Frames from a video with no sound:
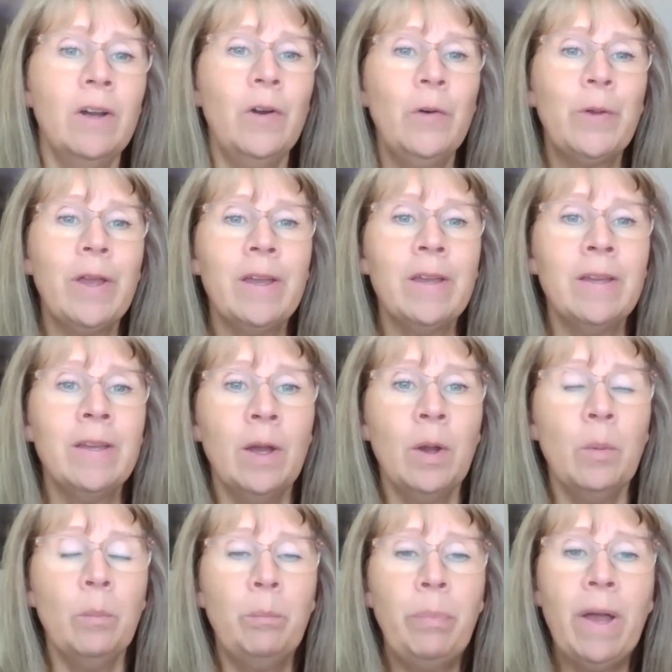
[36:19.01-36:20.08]
Okay,
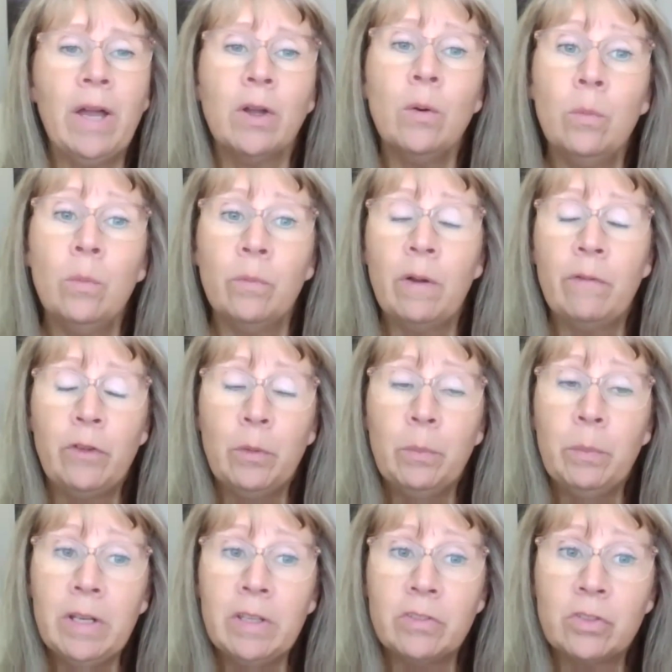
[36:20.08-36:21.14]
back a few
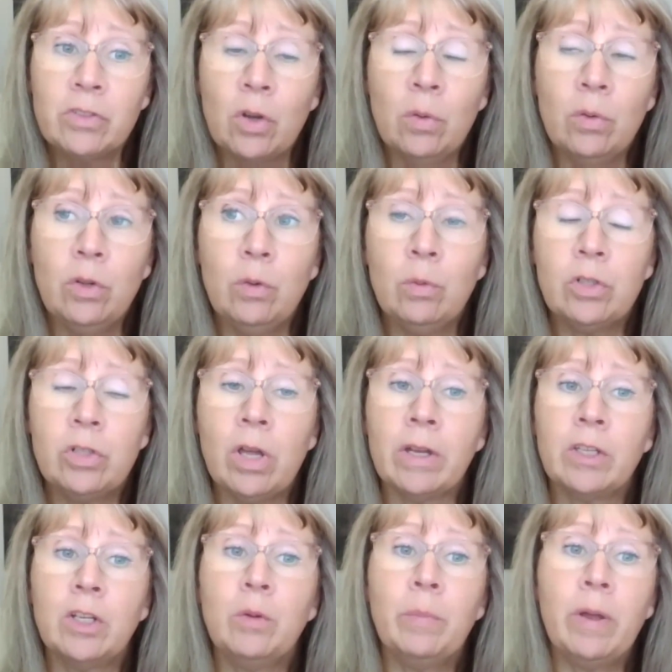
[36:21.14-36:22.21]
minutes ago, you were
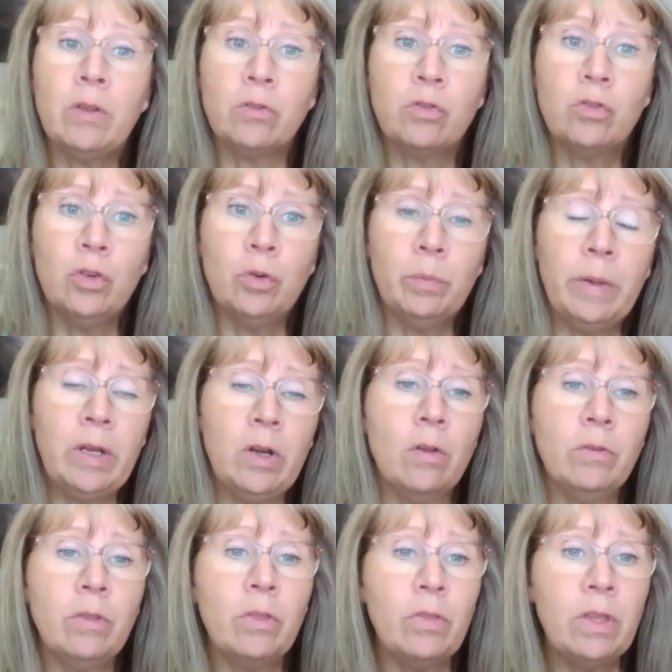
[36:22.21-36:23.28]
talking about Zoom and
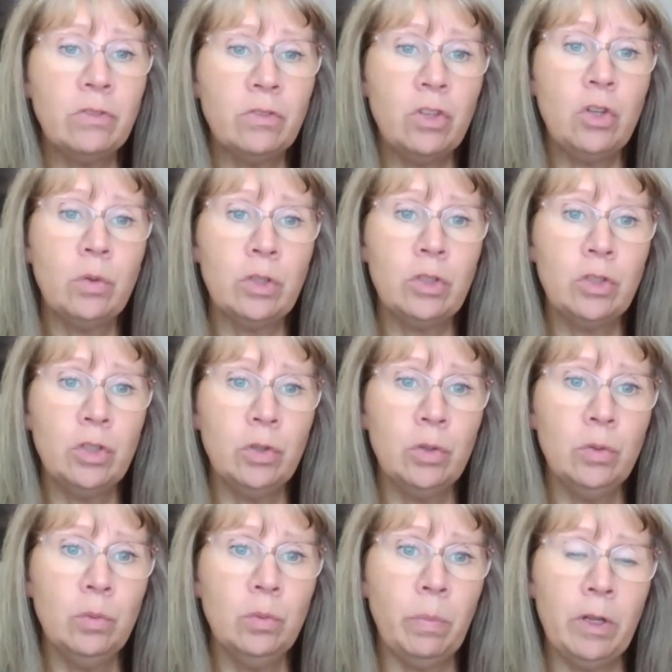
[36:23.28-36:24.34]
all the things that you could
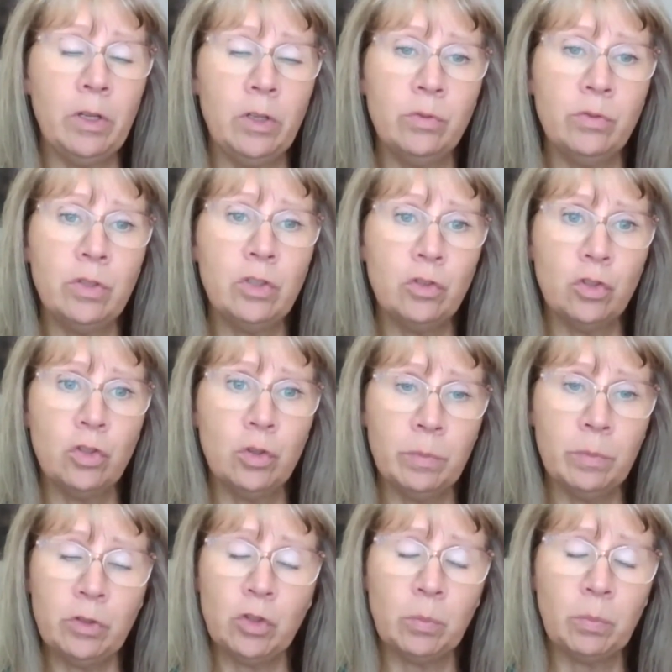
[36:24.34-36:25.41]
do by using
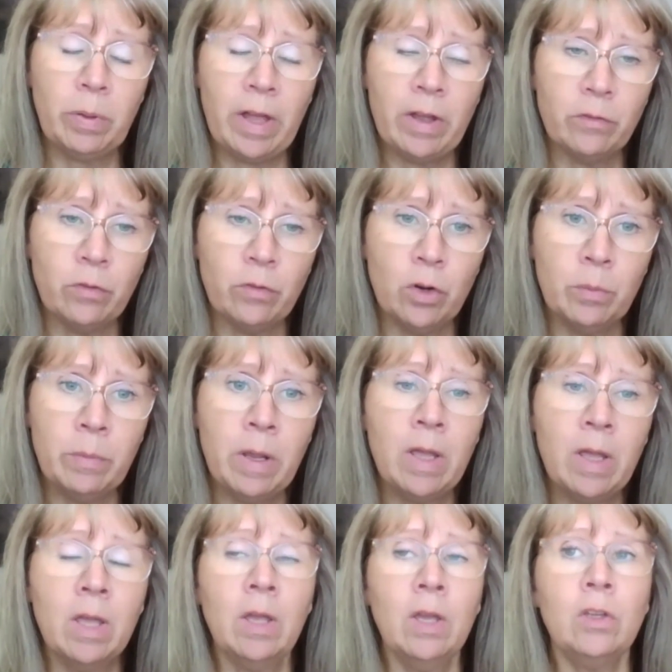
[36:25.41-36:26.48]
Zoom as your platform.
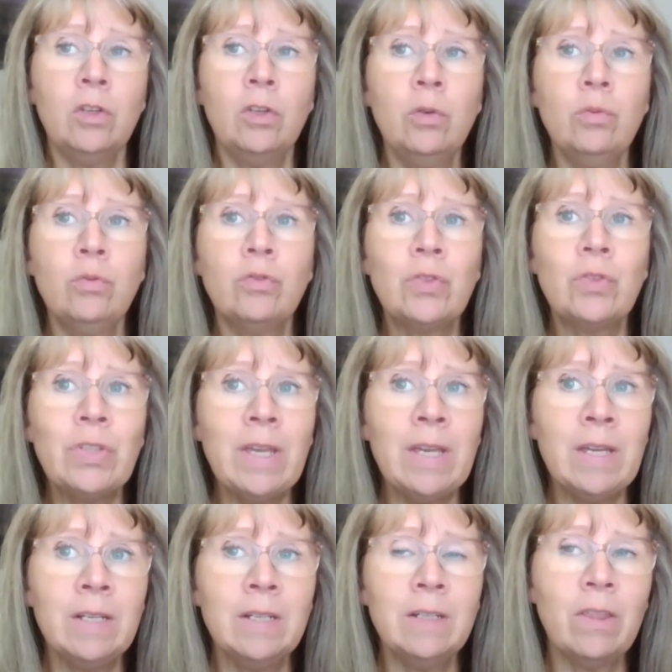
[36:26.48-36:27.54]
You
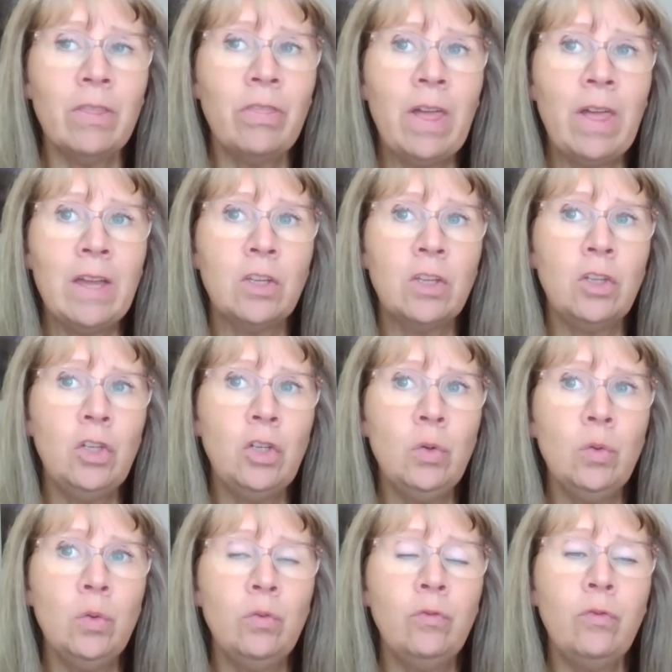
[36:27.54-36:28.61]
said that
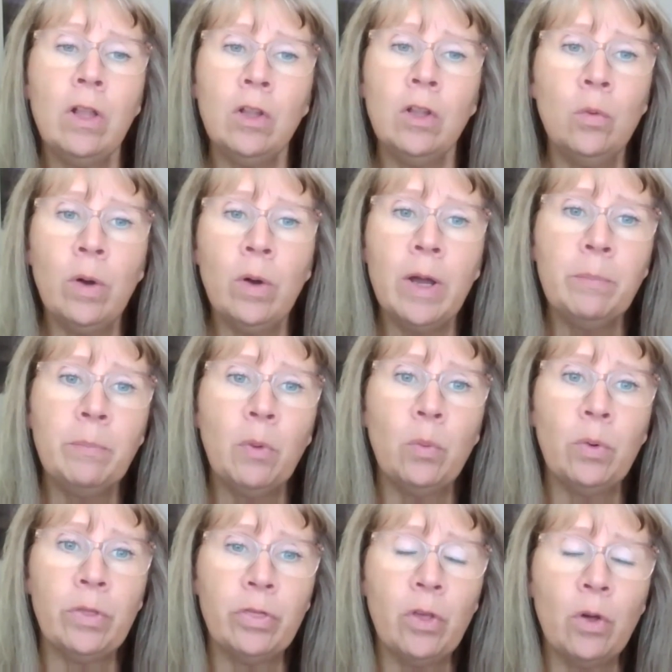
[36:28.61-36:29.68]
you follow up
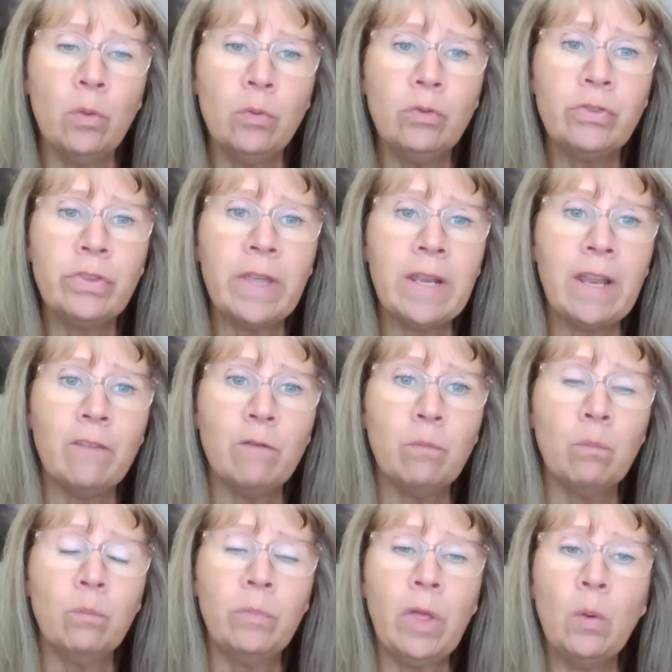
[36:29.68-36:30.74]
with those that
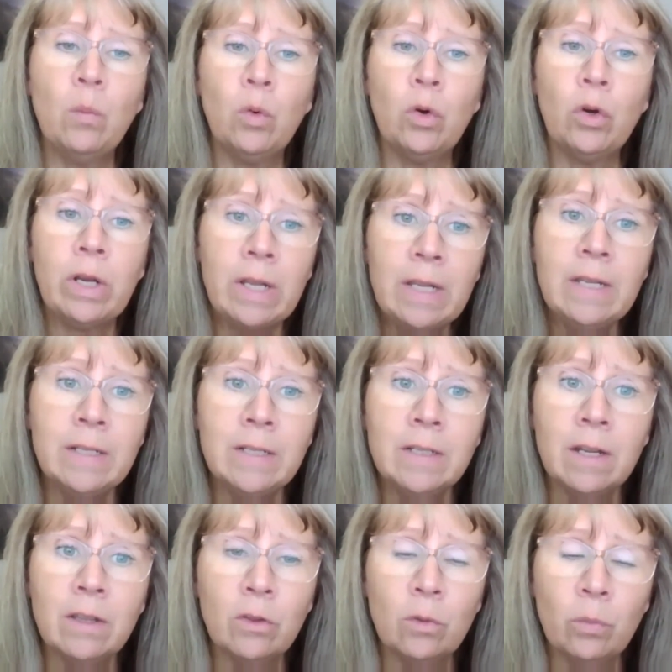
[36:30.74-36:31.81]
were
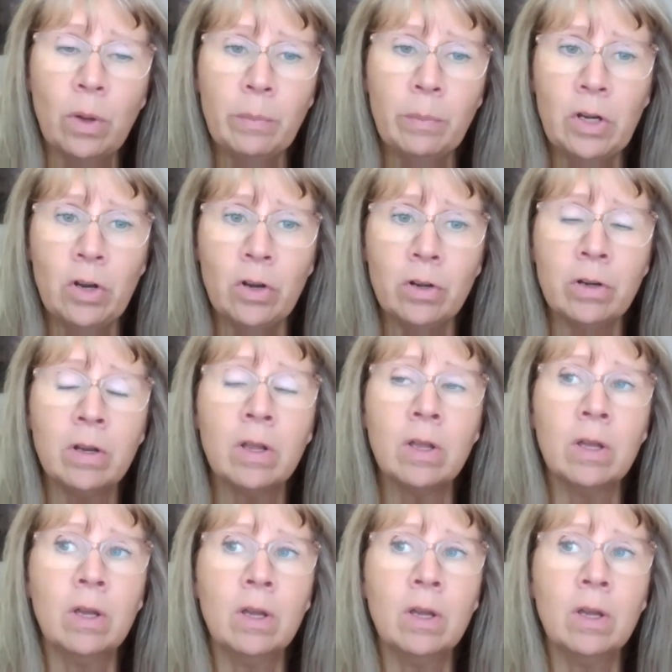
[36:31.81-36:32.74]
in the webinar.